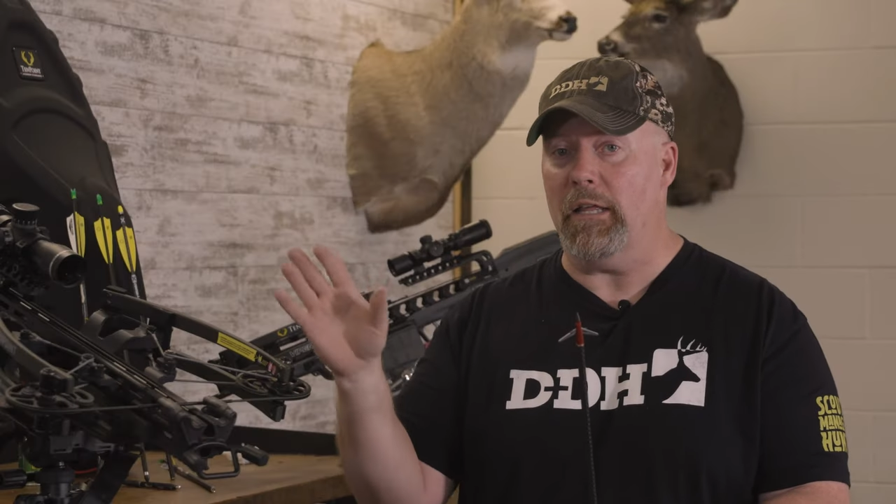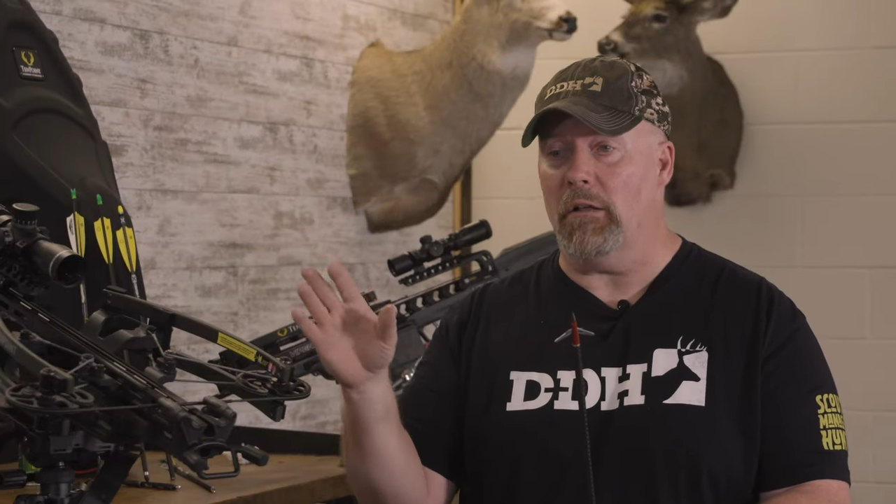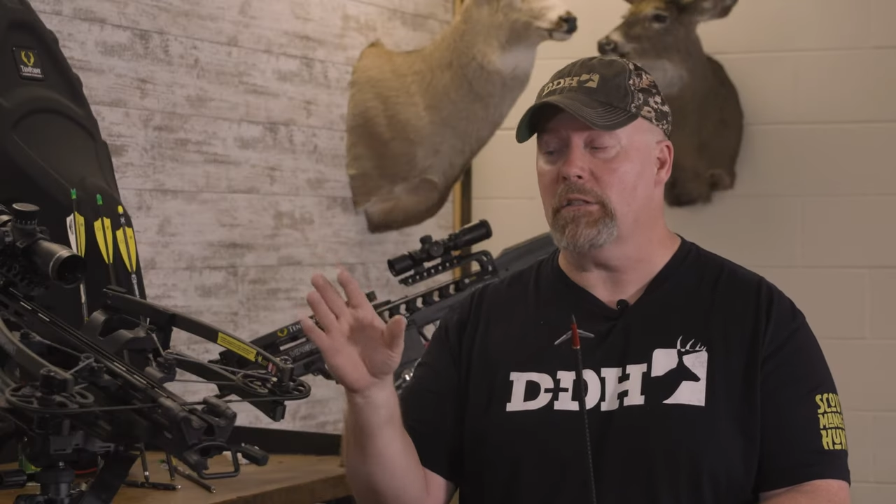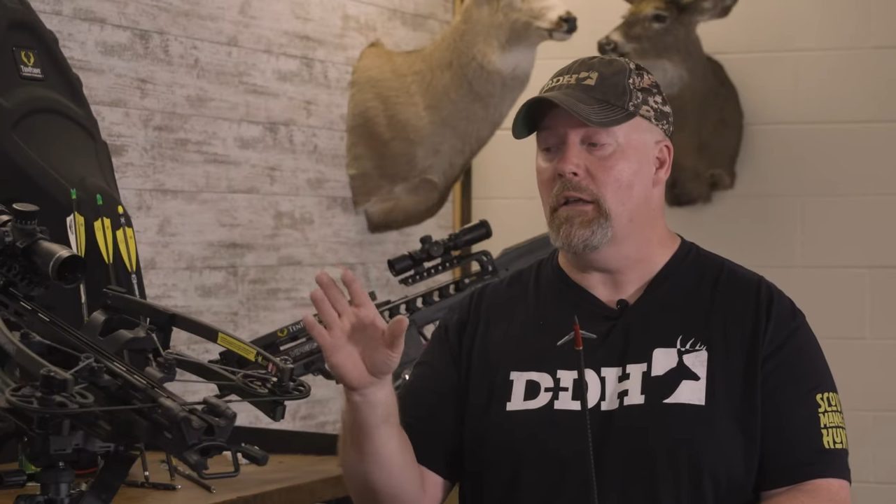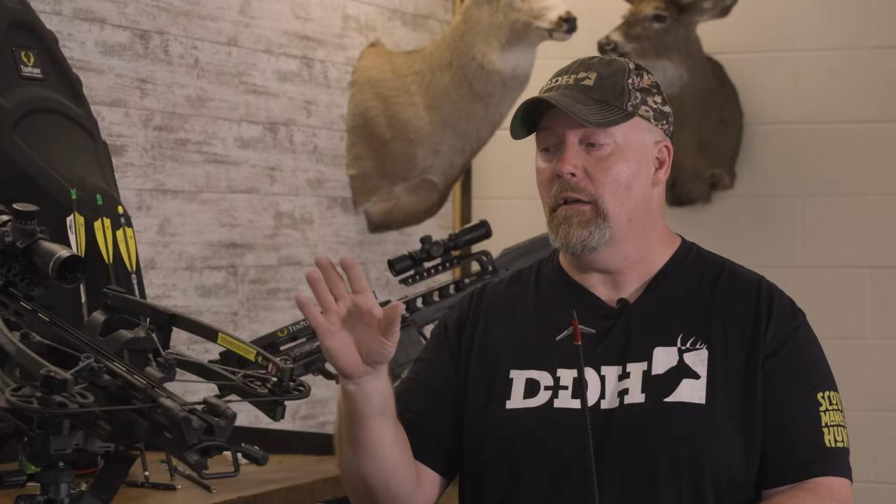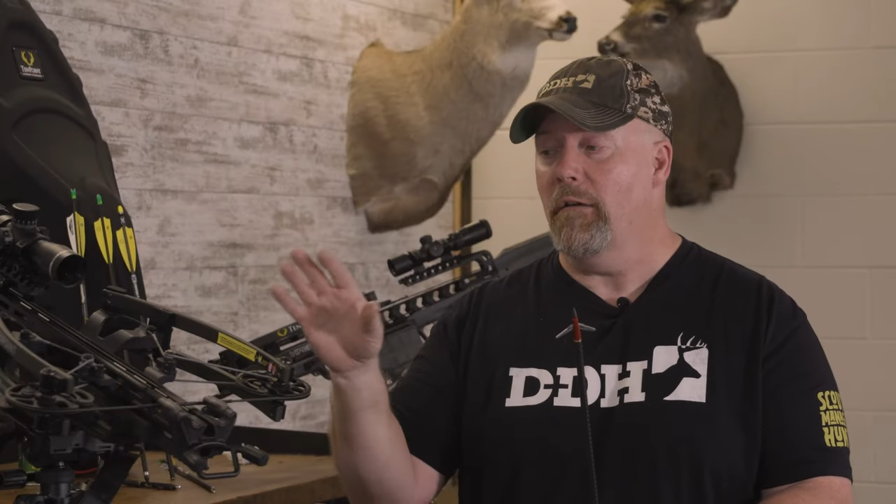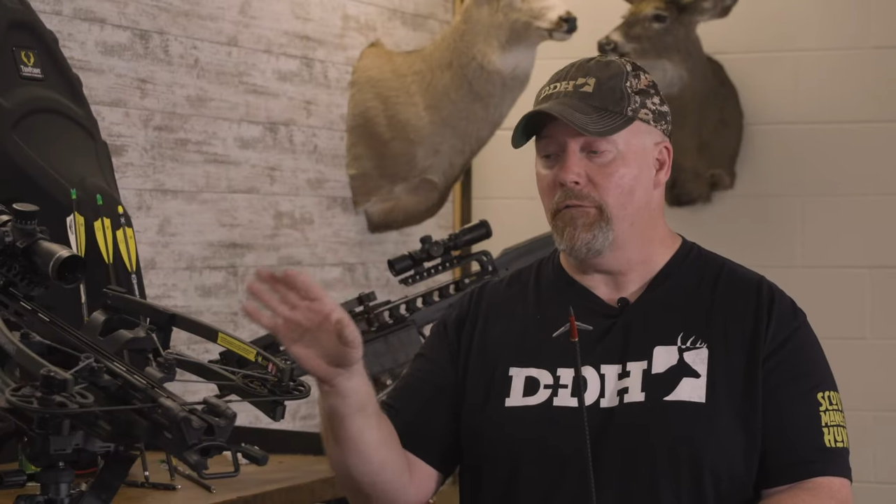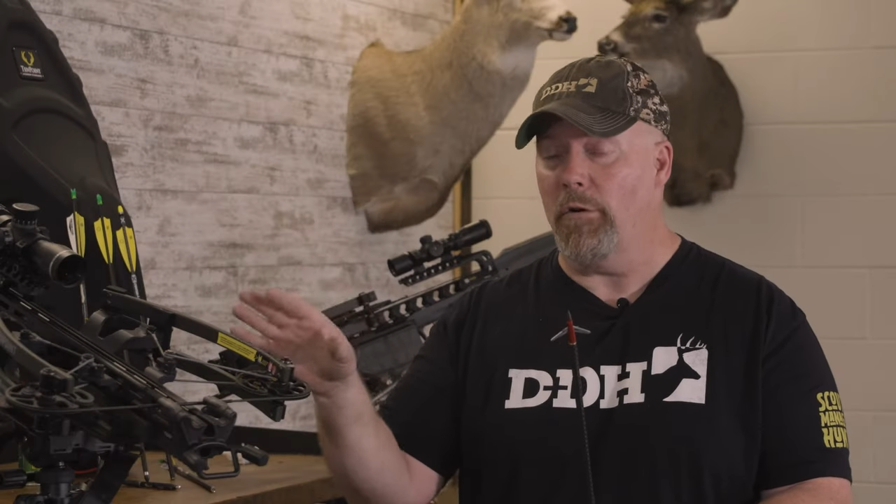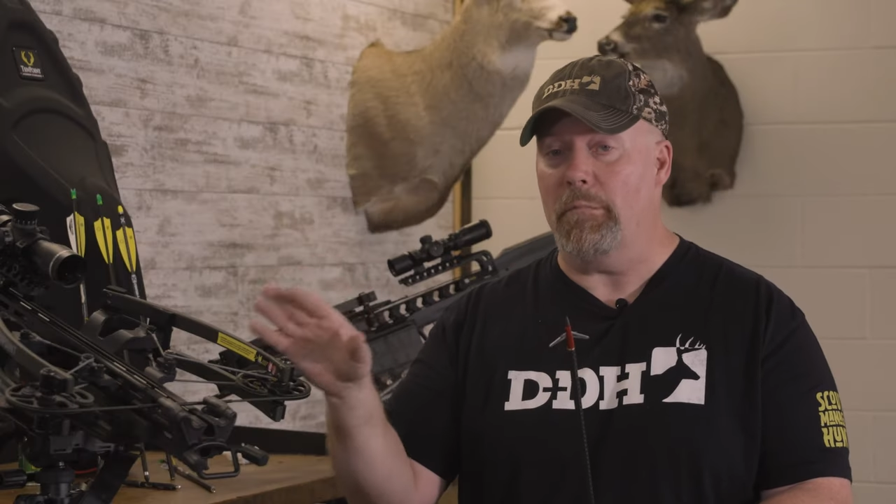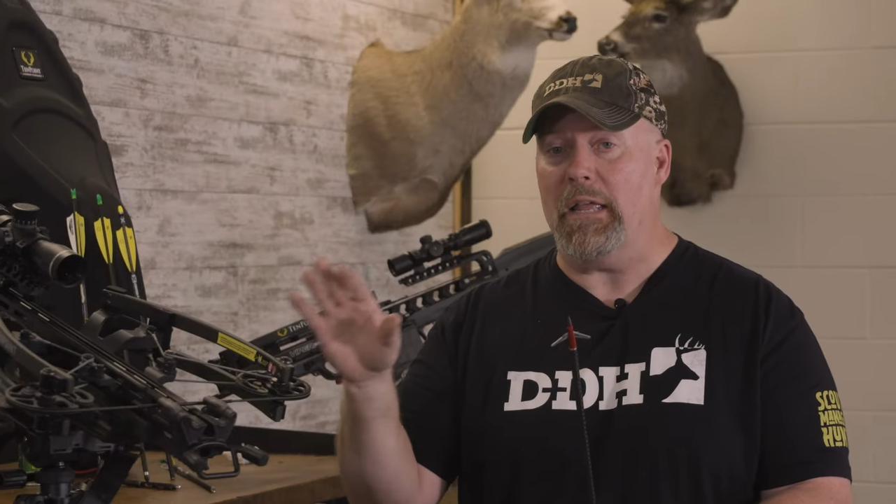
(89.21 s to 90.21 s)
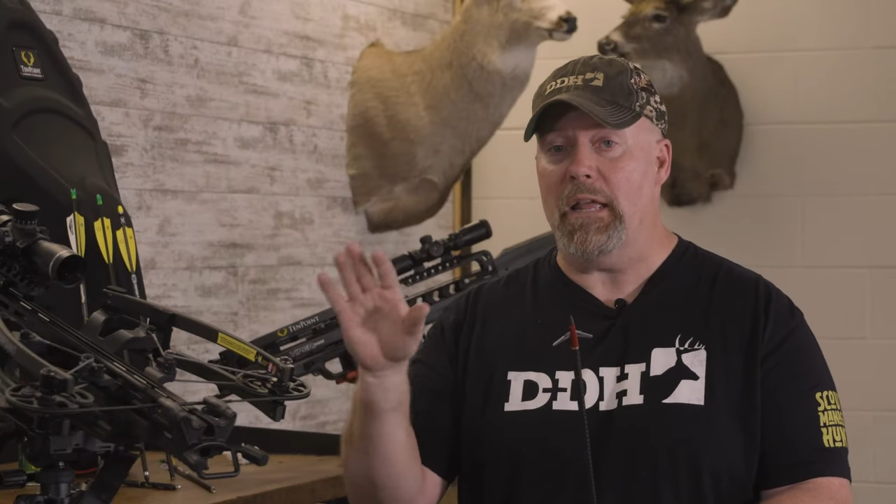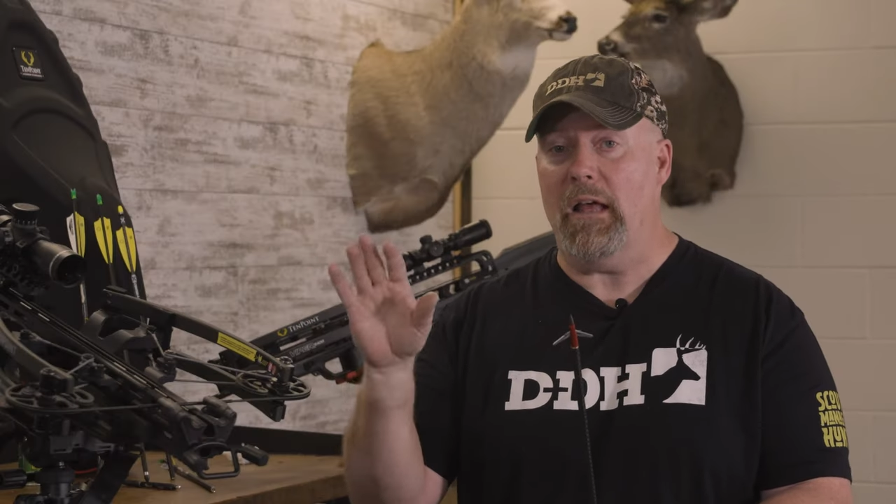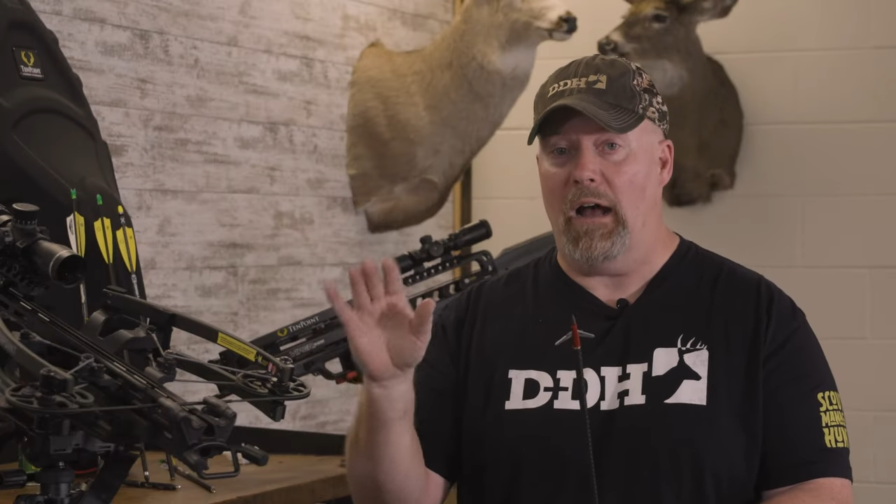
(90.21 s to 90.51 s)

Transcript: else. For me,